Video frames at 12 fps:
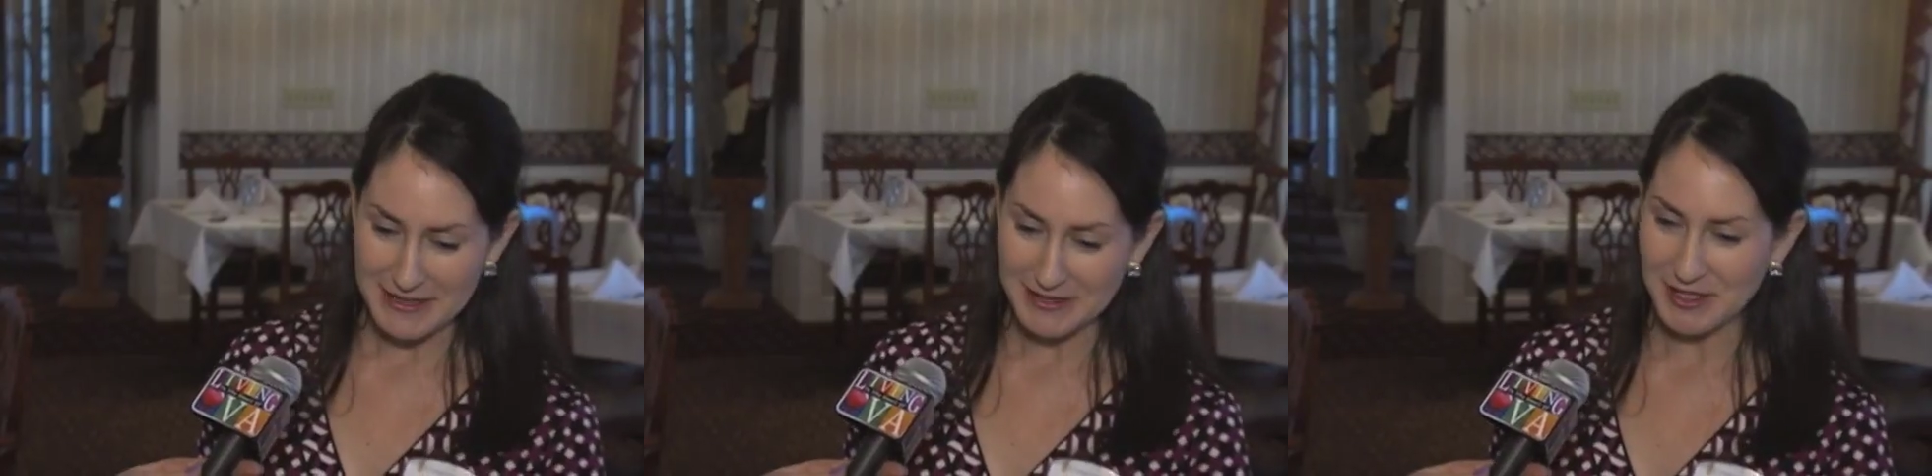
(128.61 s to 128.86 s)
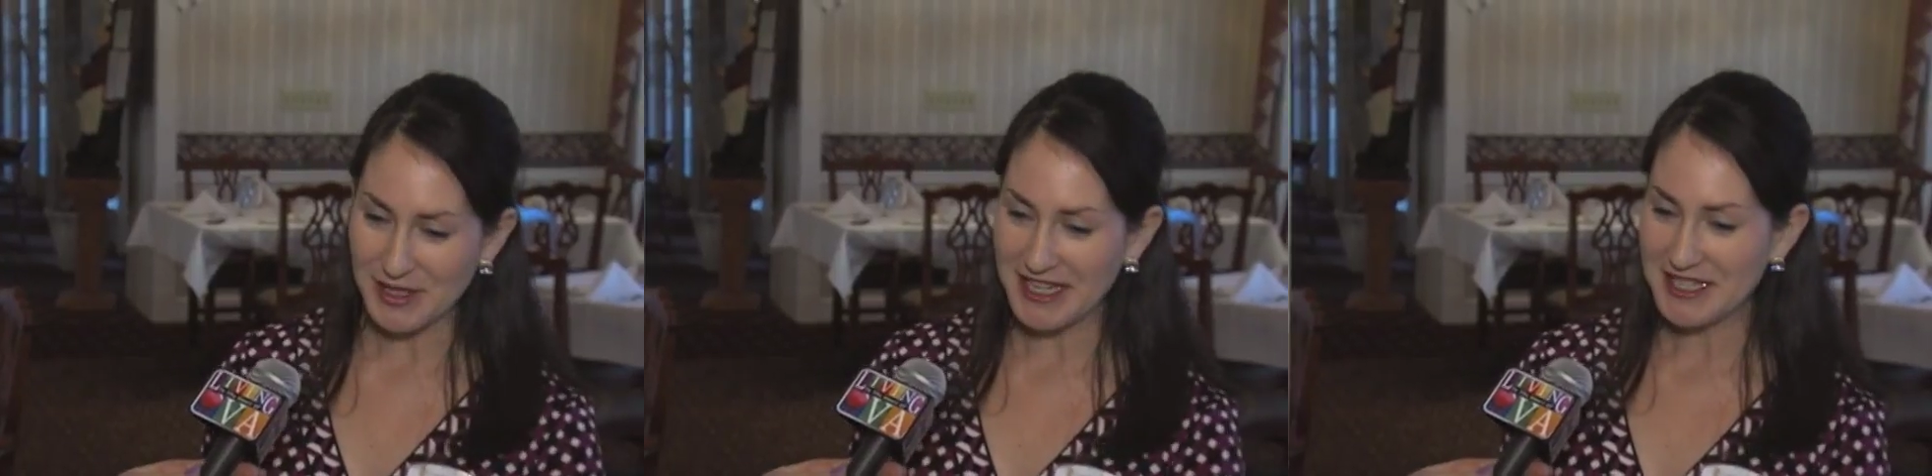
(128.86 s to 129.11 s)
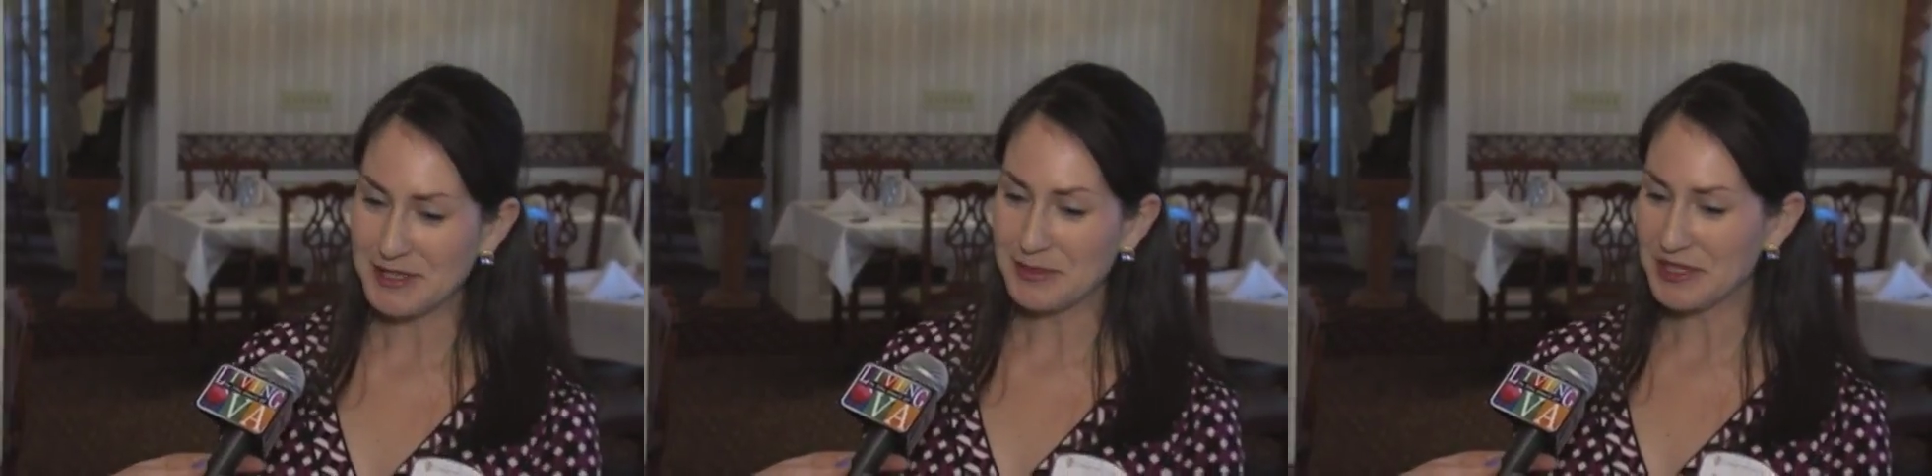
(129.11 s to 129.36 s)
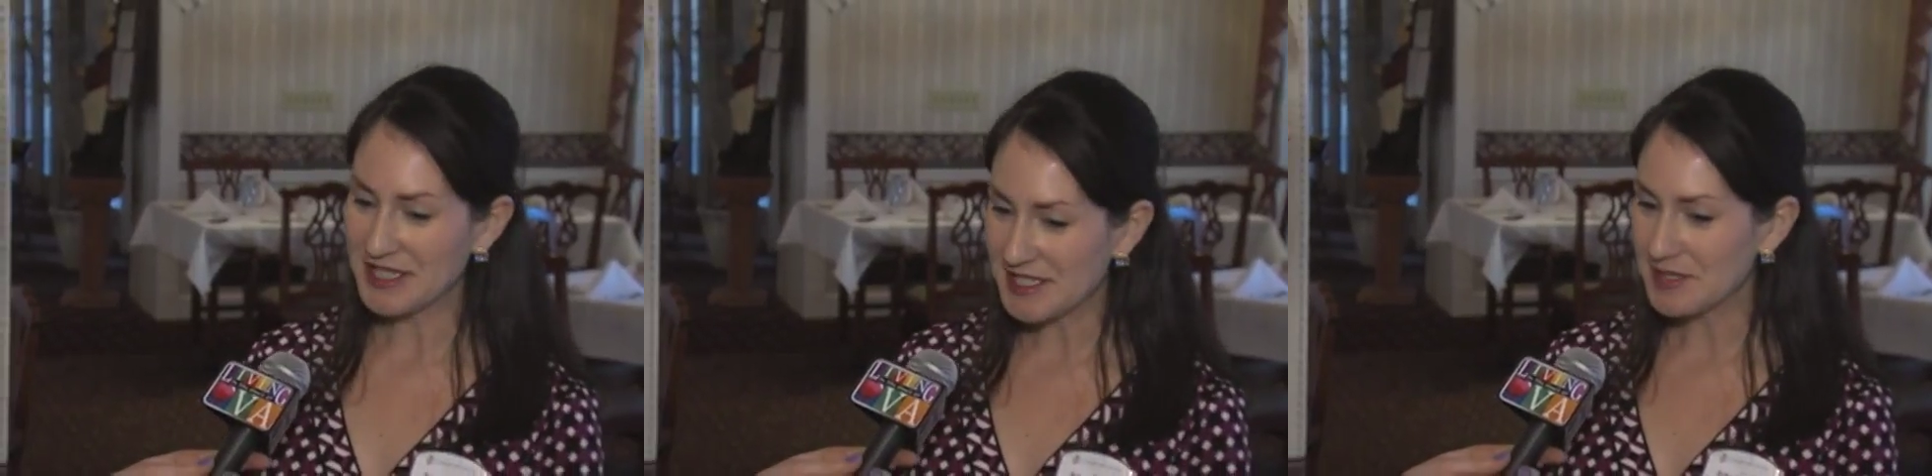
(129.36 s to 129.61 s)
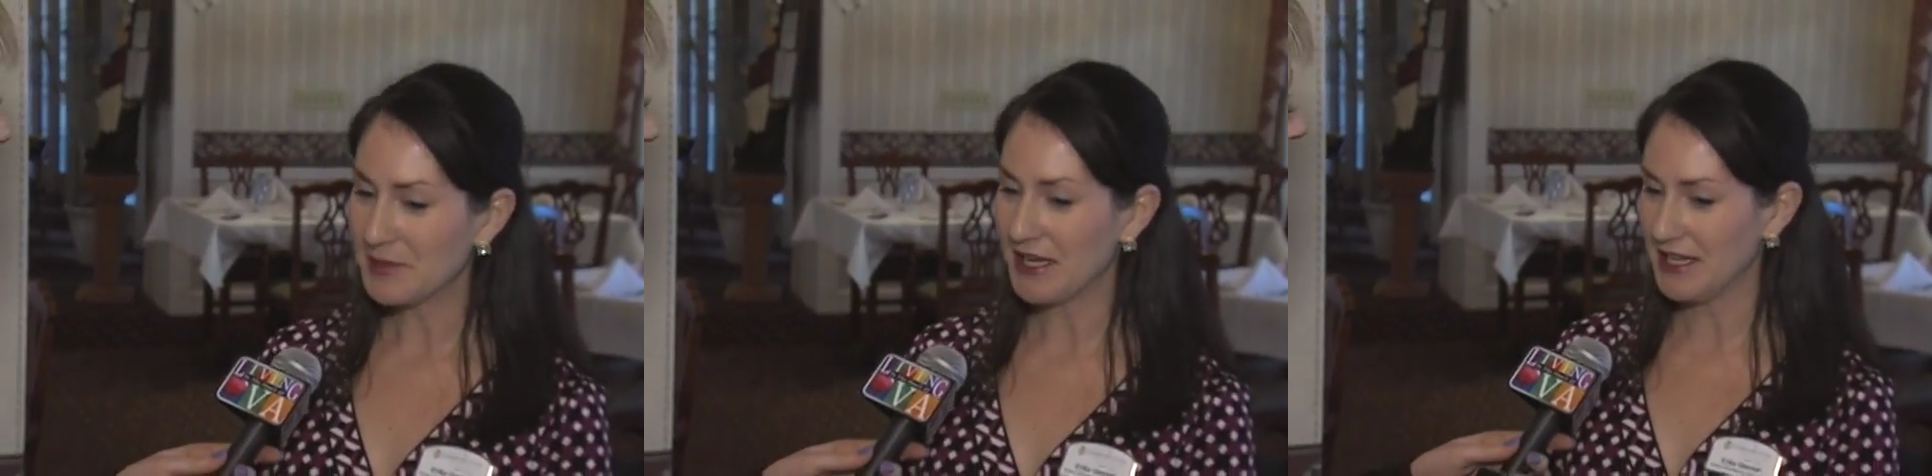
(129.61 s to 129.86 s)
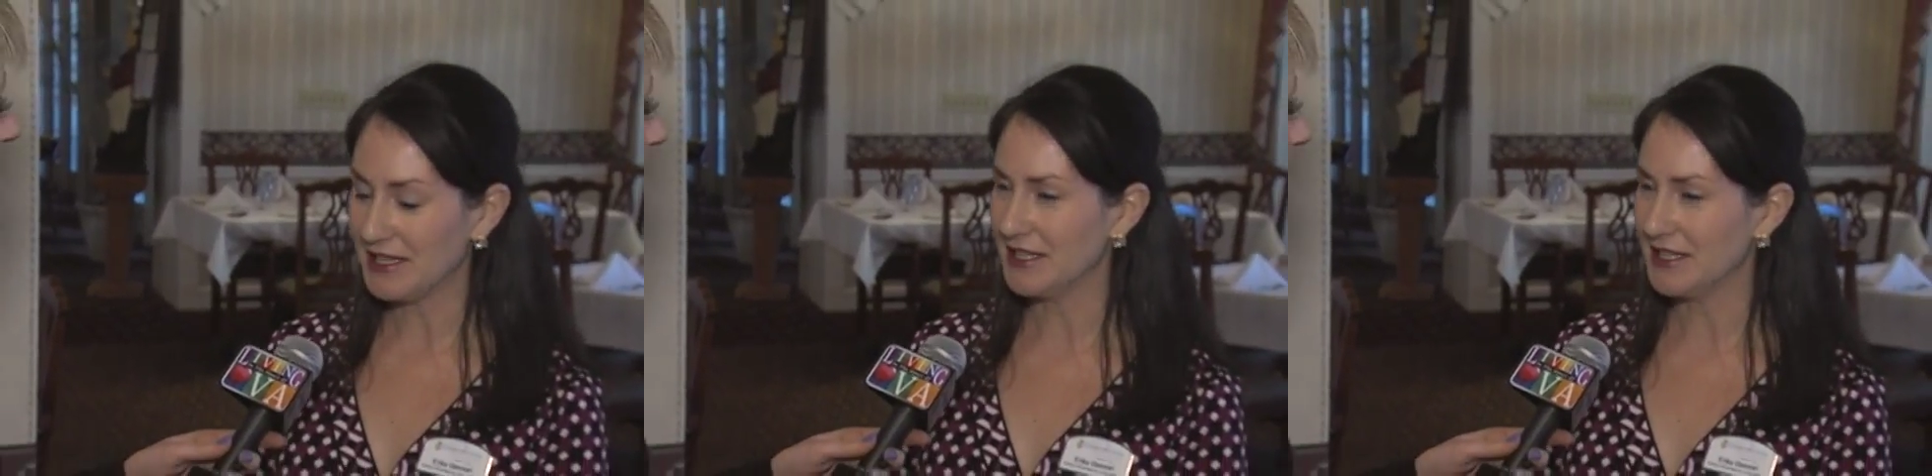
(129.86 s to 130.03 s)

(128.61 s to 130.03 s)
So they get to participate